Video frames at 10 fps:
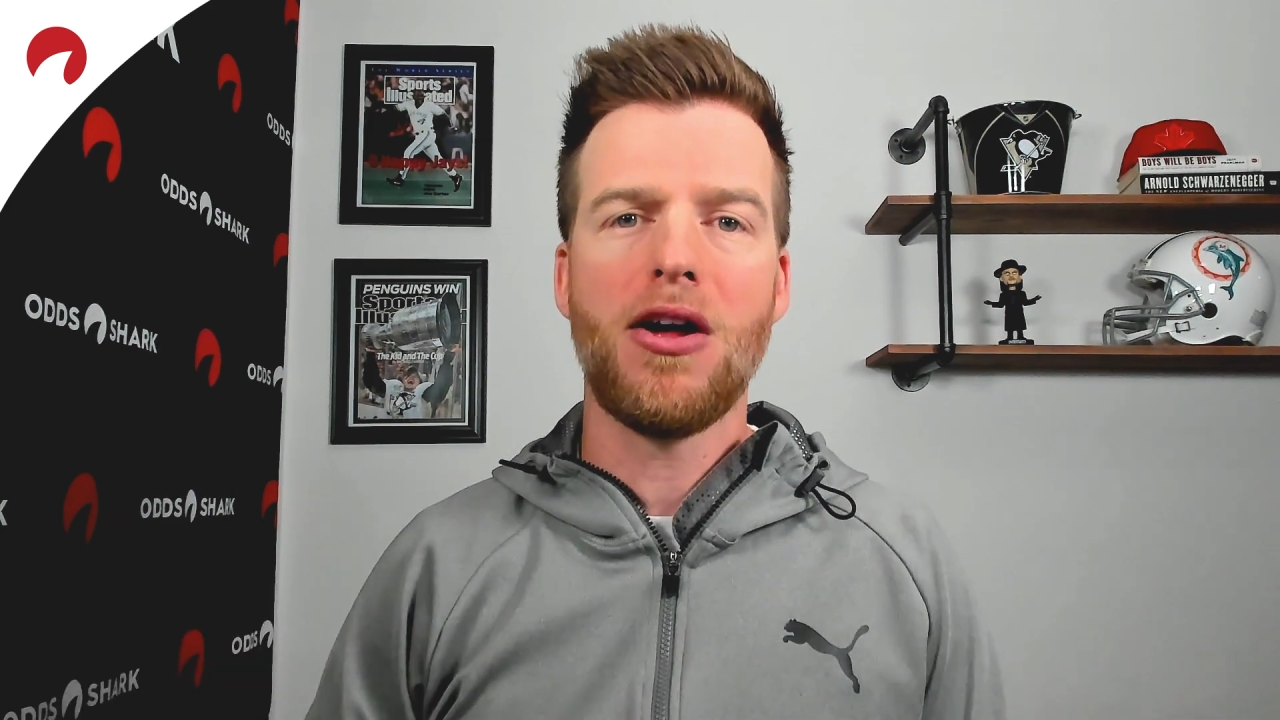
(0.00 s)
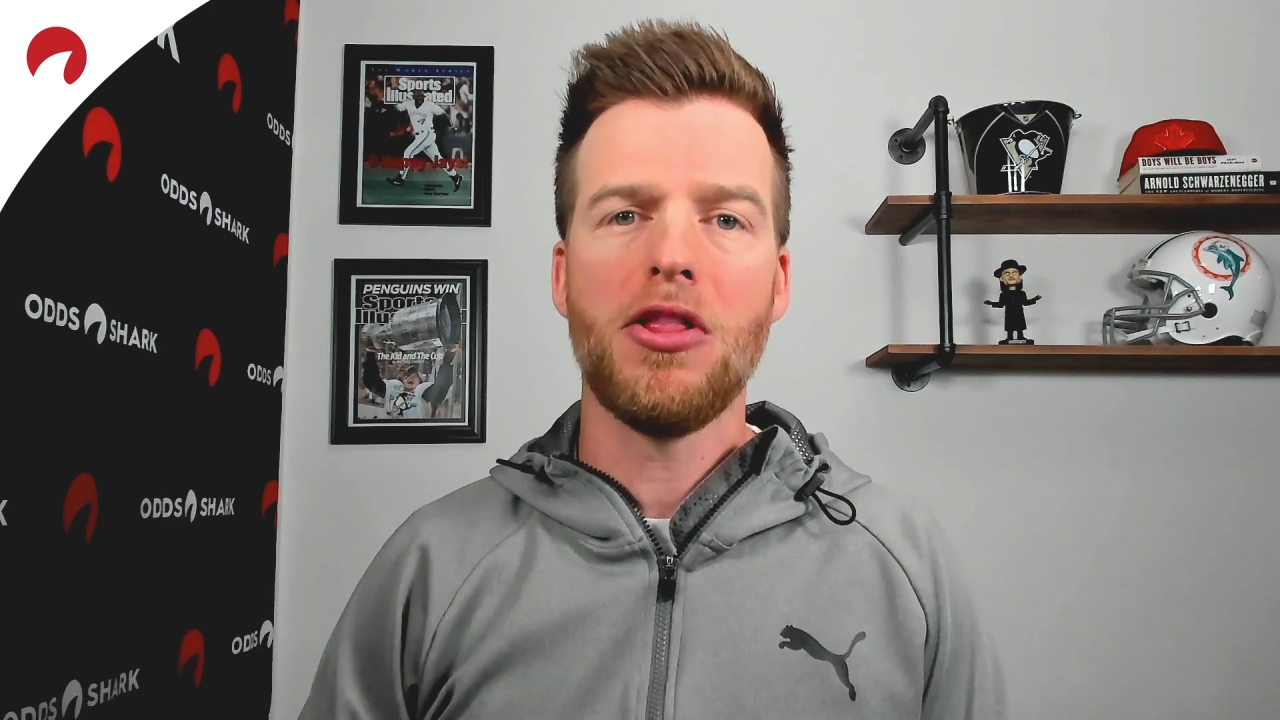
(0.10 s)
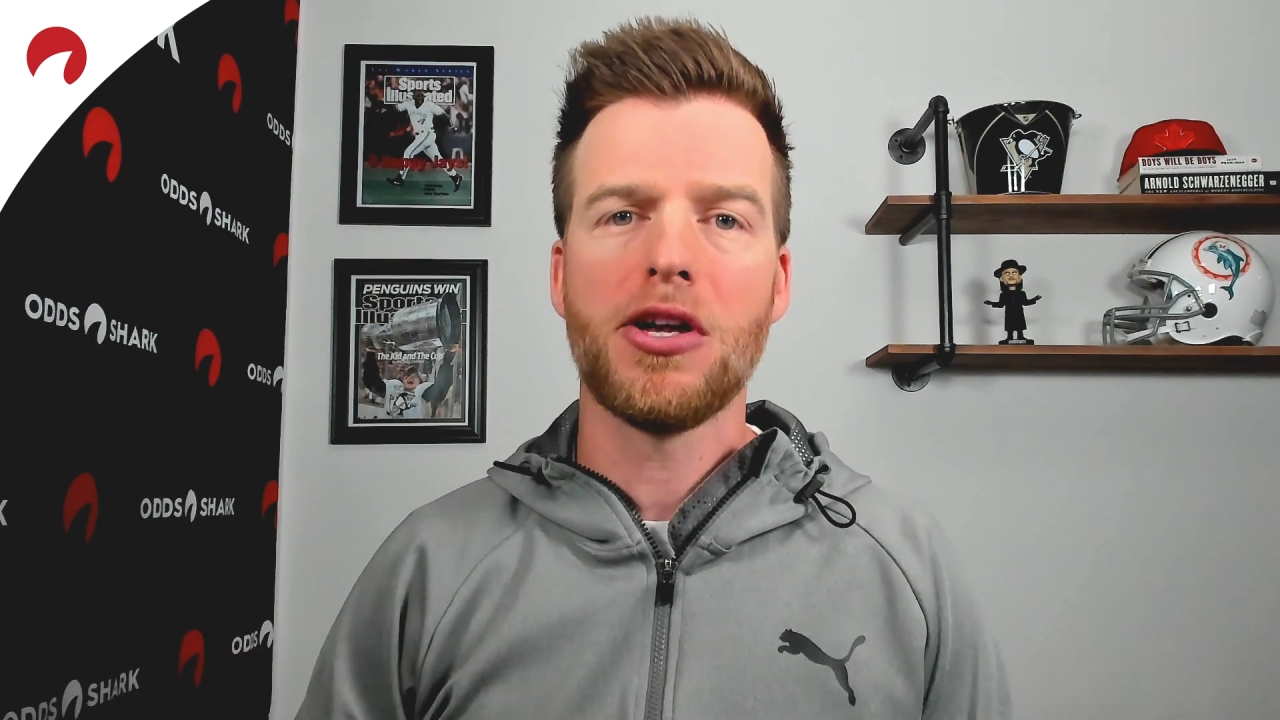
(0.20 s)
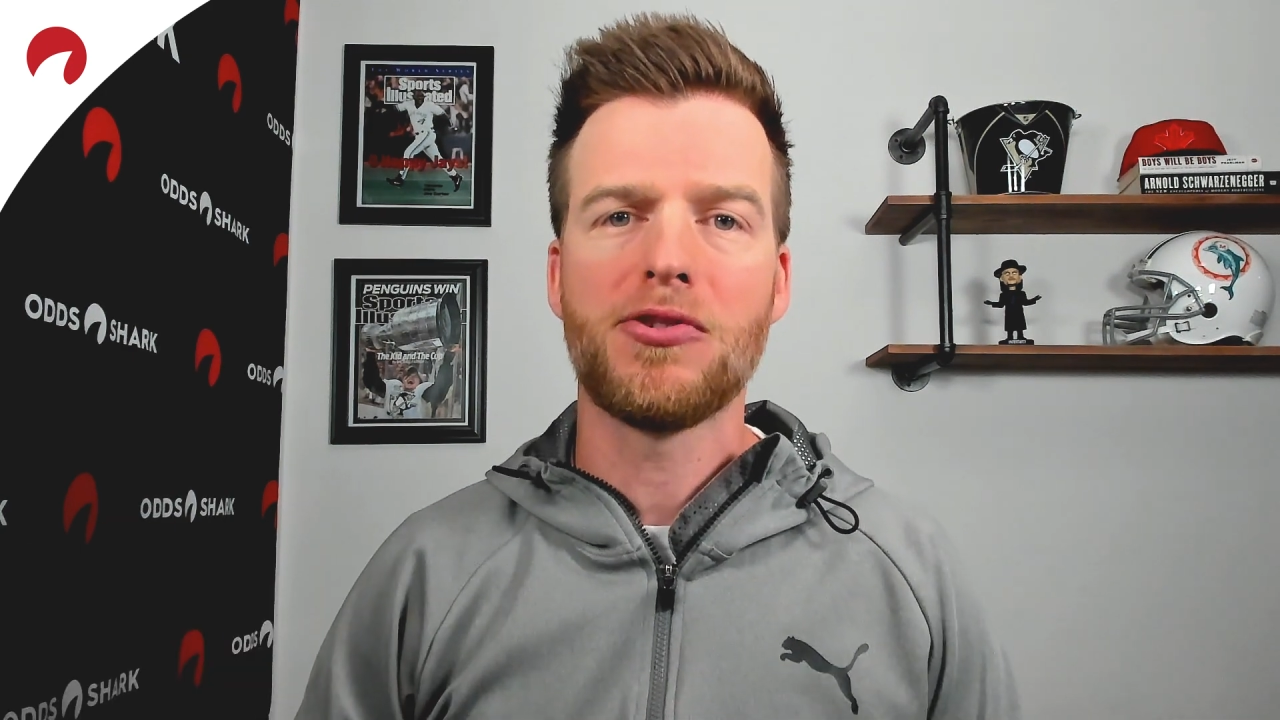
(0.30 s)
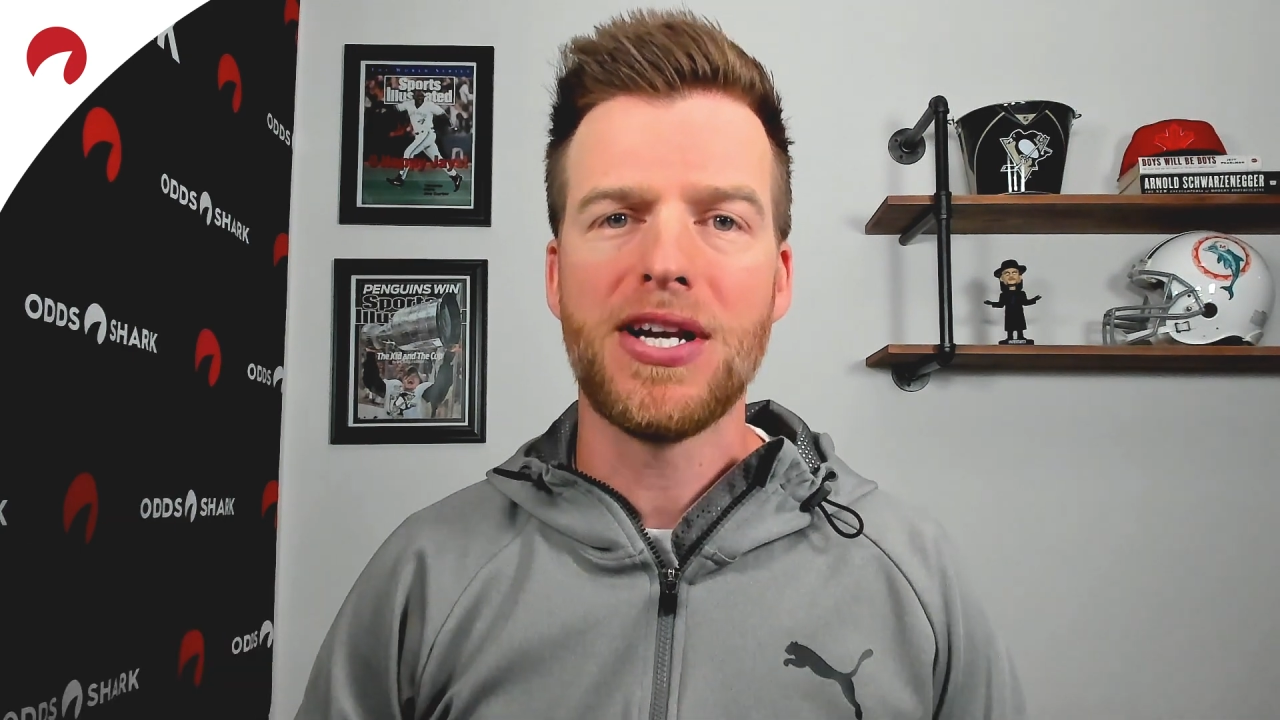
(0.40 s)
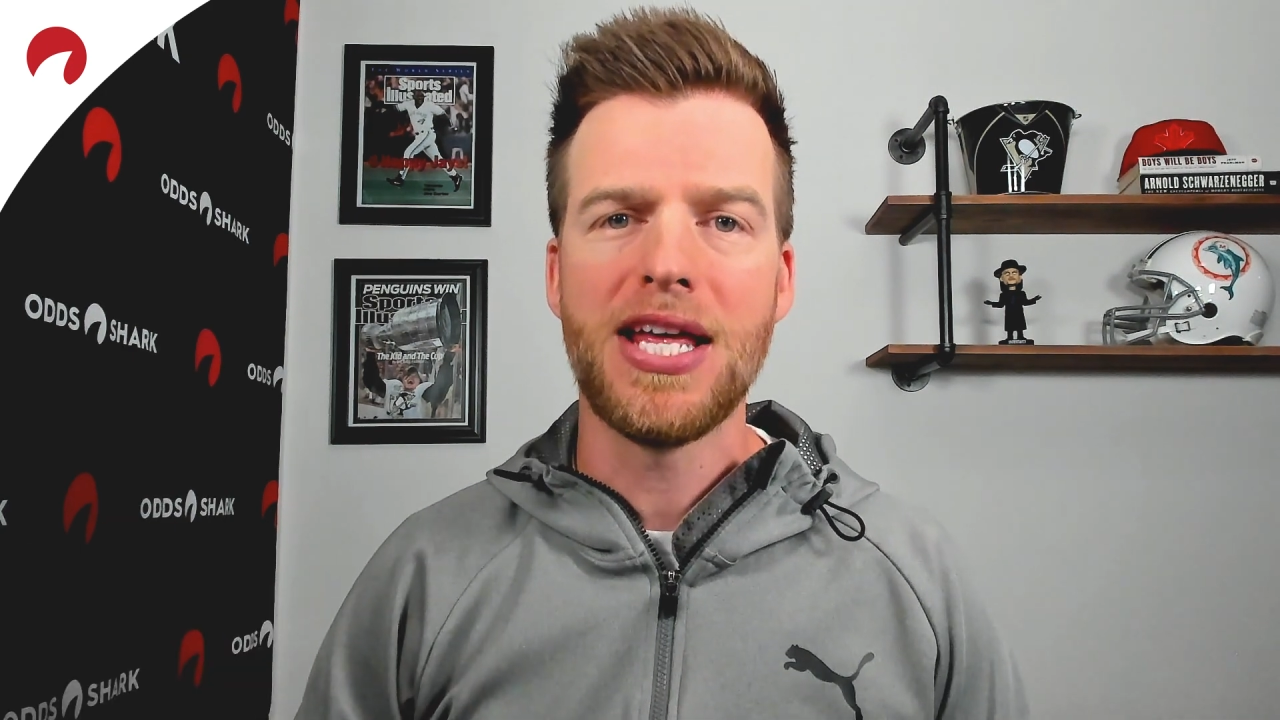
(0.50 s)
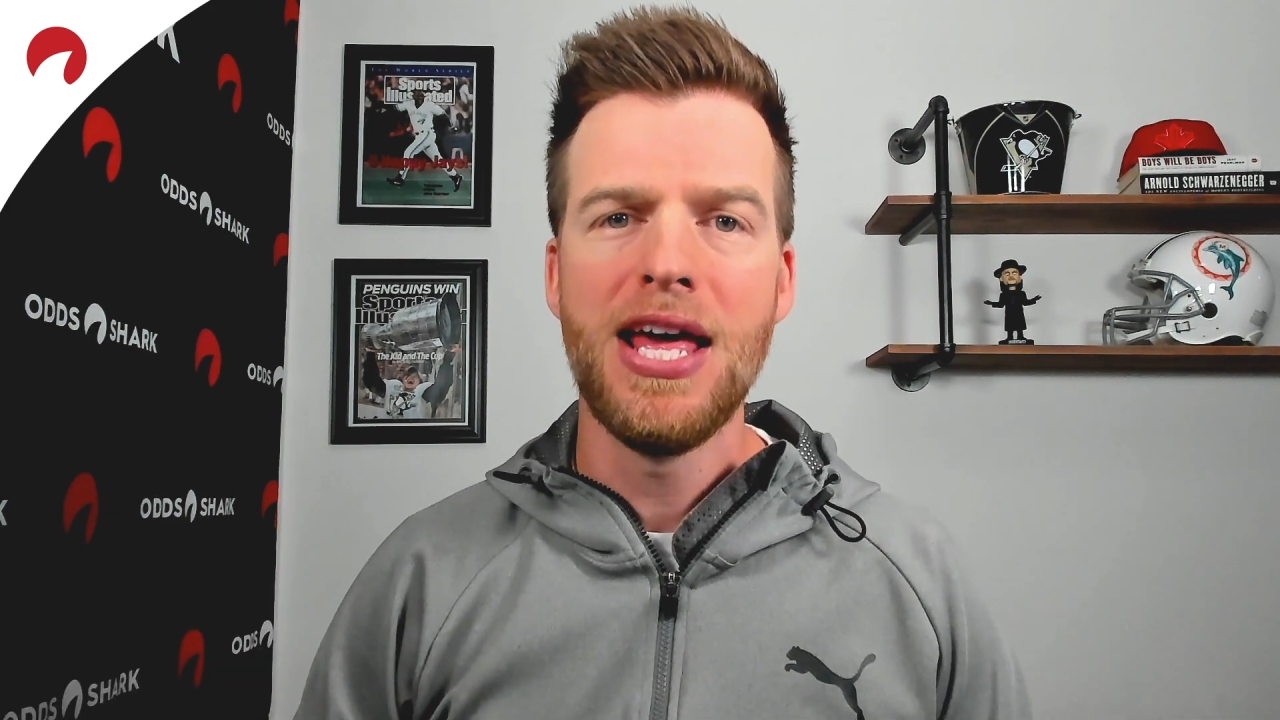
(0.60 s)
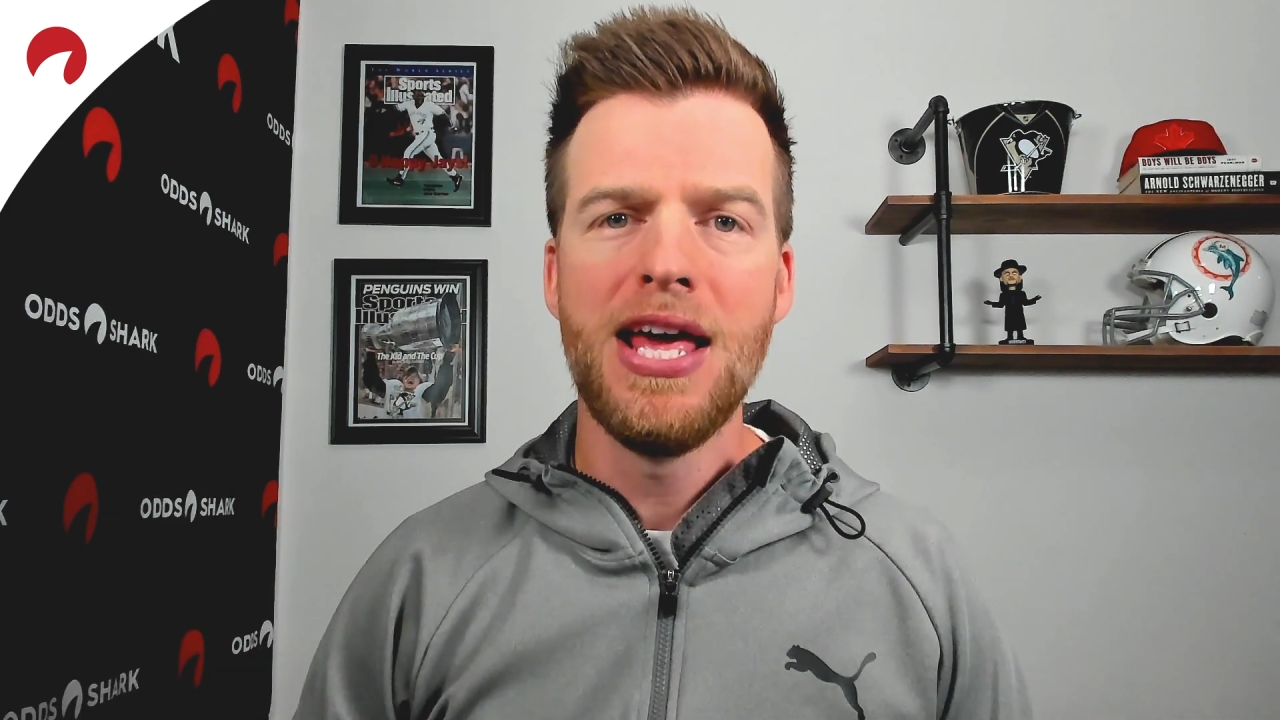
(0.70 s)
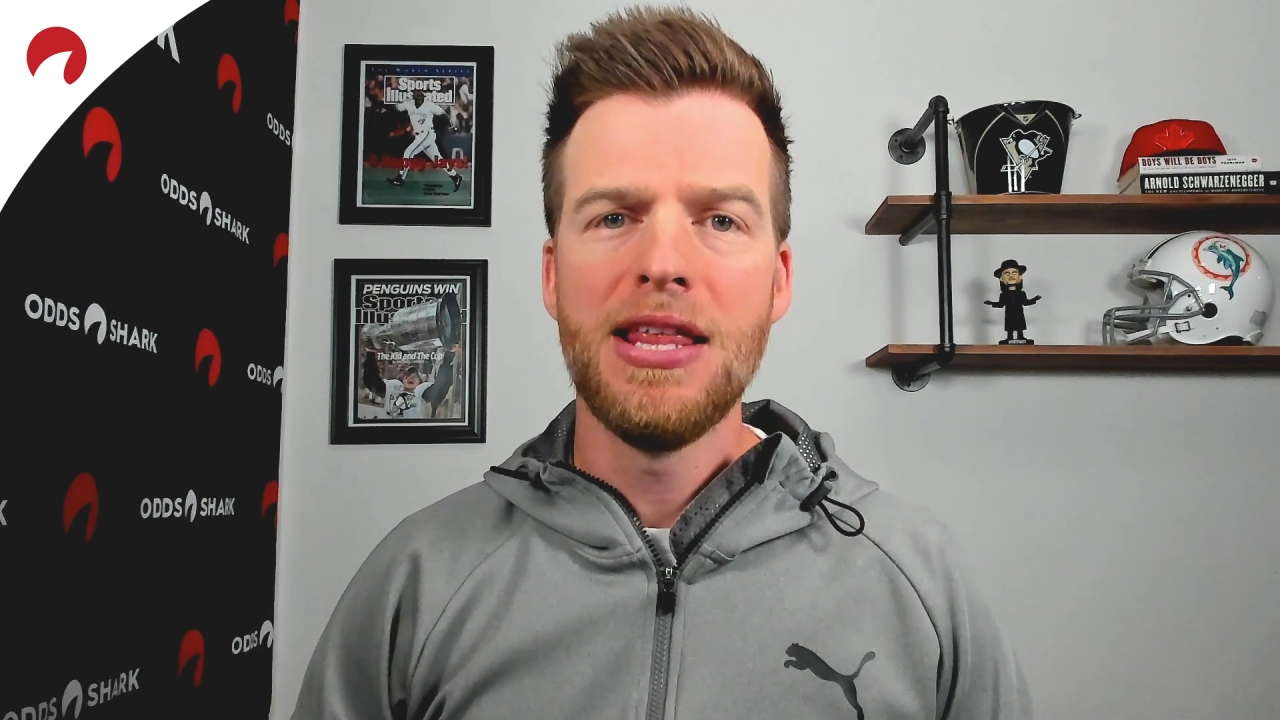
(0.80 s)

all agree